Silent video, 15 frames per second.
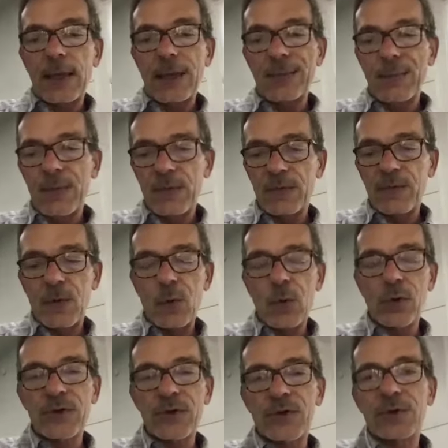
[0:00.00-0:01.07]
Of
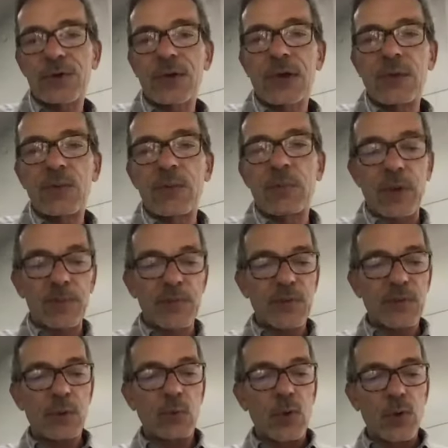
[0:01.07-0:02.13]
course, there's going to be bumps in
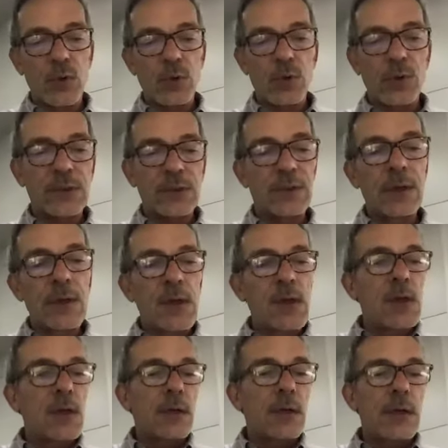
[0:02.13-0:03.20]
the road
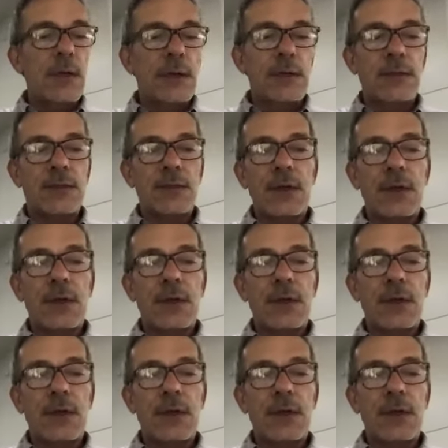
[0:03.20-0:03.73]
and